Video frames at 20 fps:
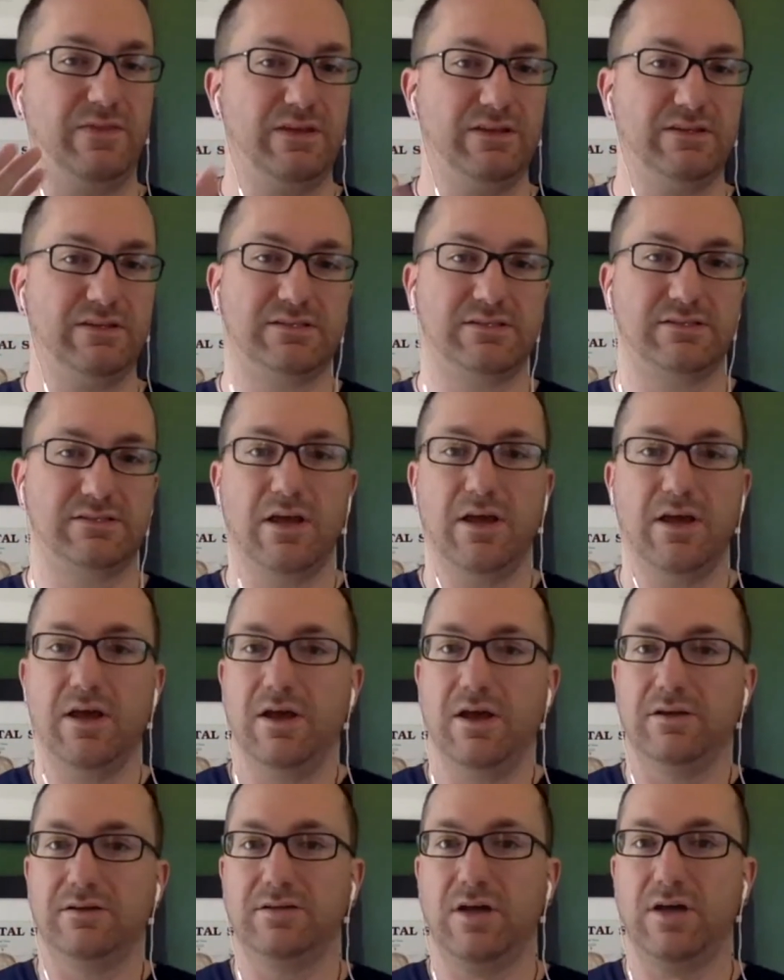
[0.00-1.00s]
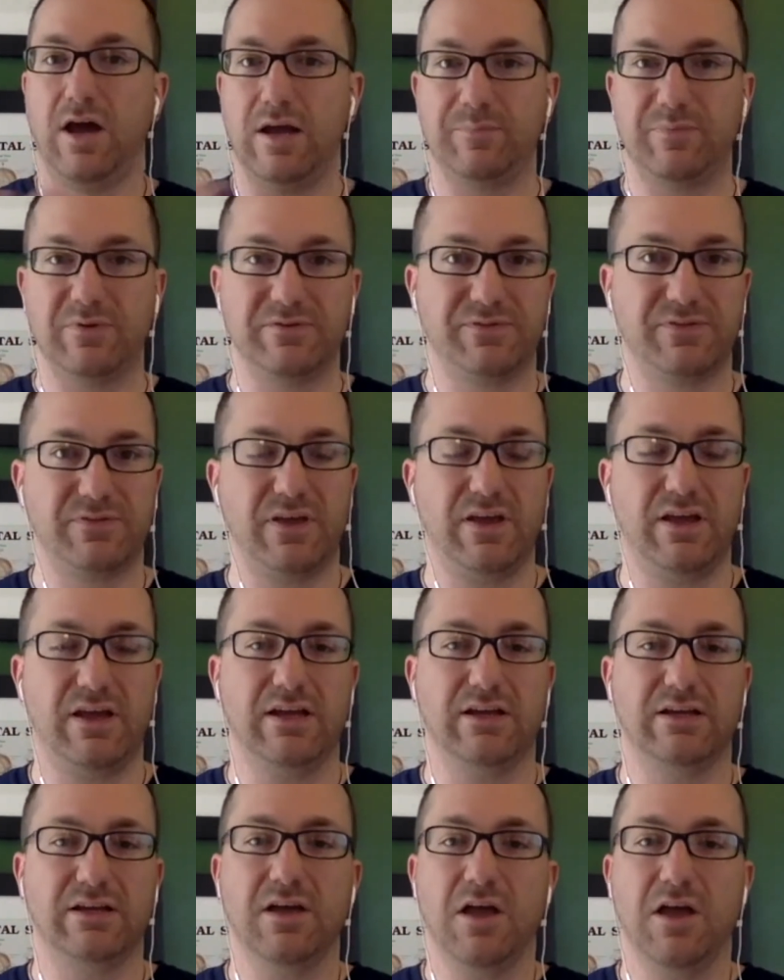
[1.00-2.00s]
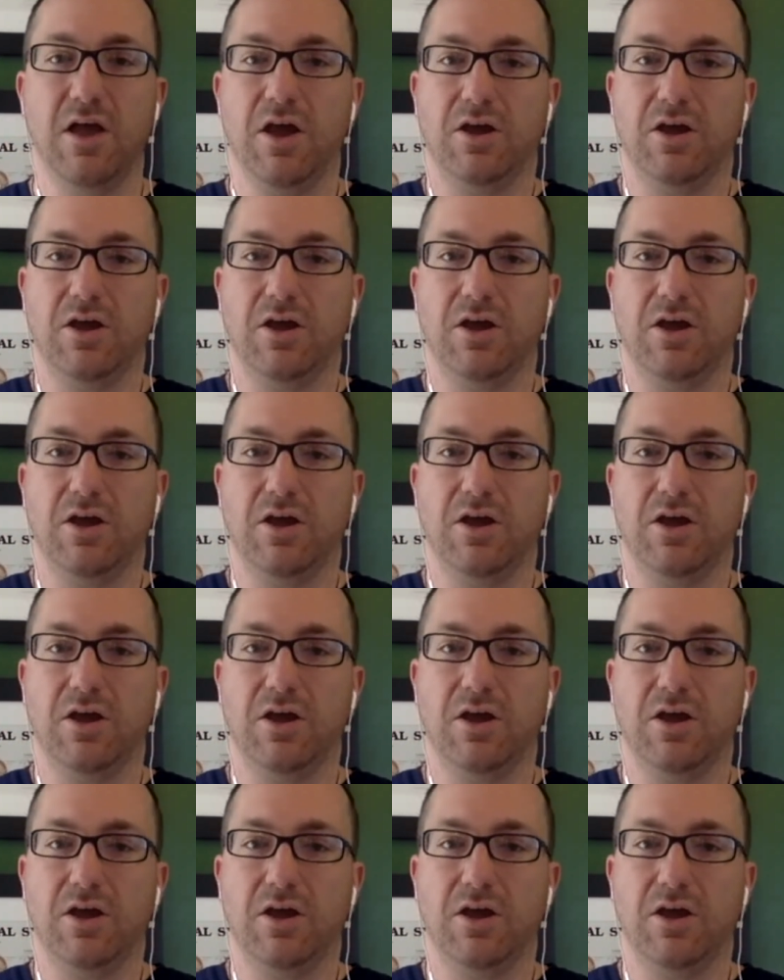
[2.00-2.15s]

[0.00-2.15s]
this type of thing